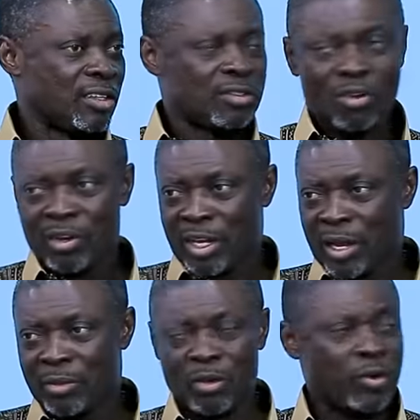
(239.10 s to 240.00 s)
Don't
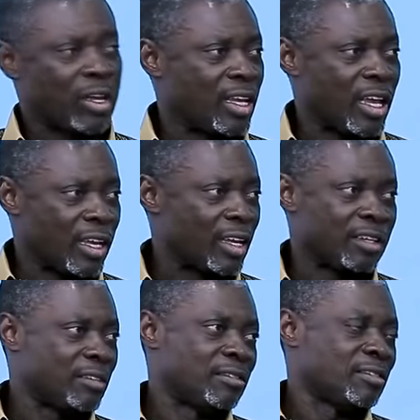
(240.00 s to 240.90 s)
come and work here again.
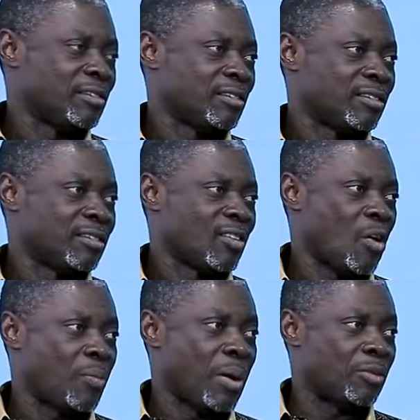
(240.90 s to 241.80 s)

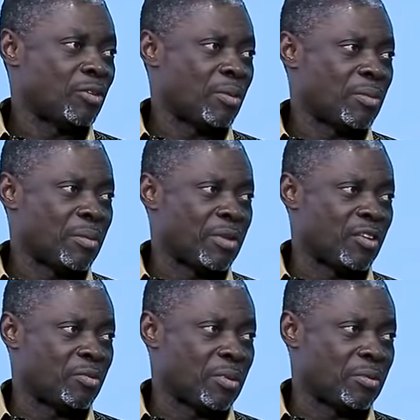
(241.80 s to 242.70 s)
Opamon, I'm not
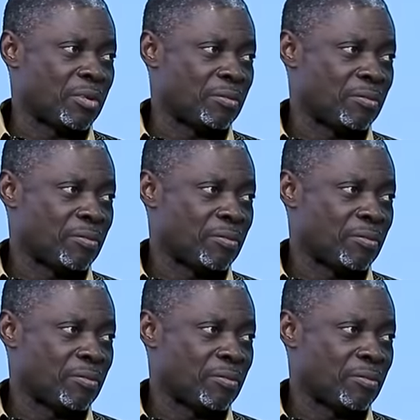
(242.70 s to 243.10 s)
made you maybe.